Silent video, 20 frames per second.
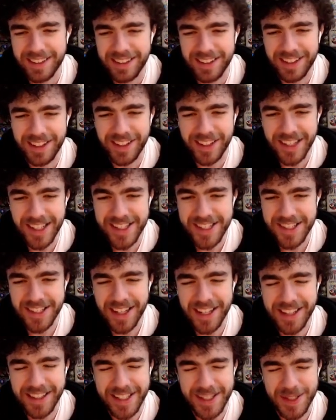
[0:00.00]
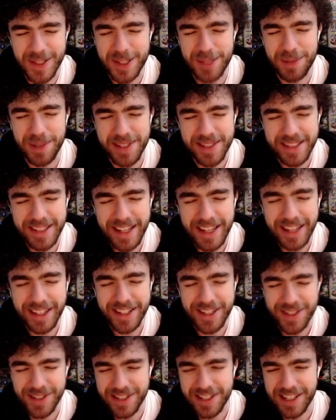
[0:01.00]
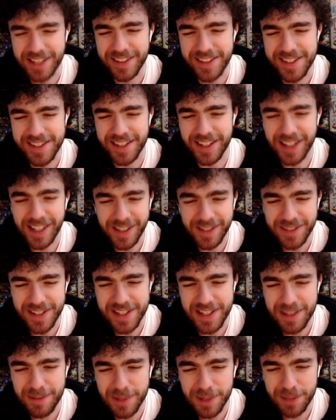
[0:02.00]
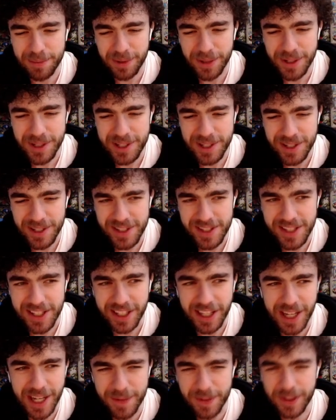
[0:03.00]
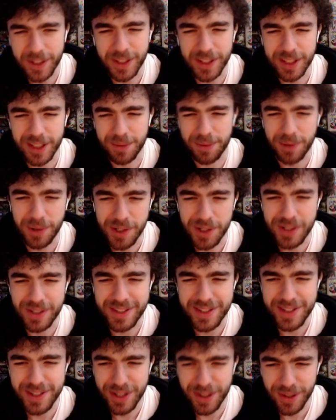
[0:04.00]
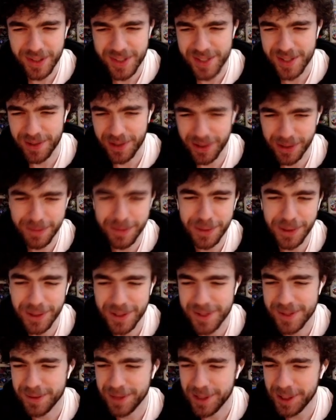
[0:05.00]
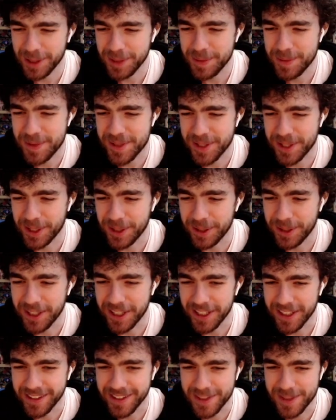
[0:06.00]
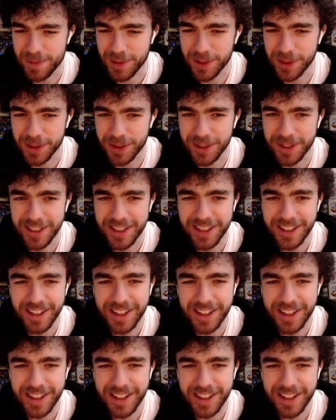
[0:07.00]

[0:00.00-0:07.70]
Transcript: in hindsight, this was a mistake. I should have done this after summoning Protos. I kind of forgot that Protos nukes your own board as well, so it's a bit awkward.